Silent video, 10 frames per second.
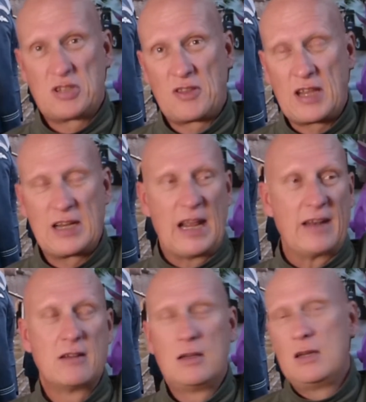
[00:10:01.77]
the thing
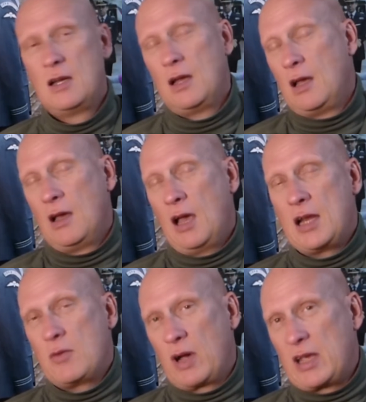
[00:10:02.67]
then.
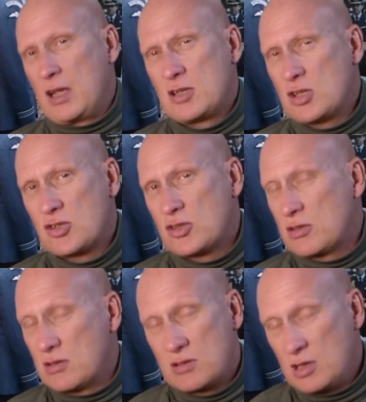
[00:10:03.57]
Anyway, it just
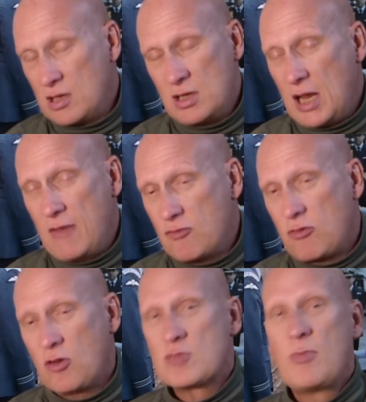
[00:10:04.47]
didn't even
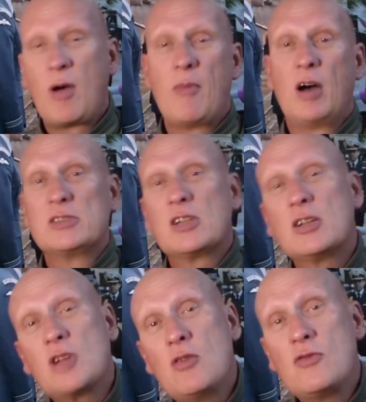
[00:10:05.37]
cross my mind. And I
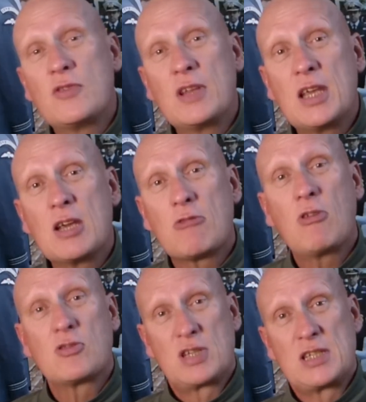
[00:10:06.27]
don't think it
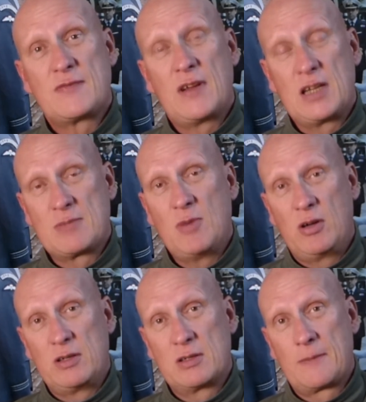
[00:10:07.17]
crossed this fella's mind.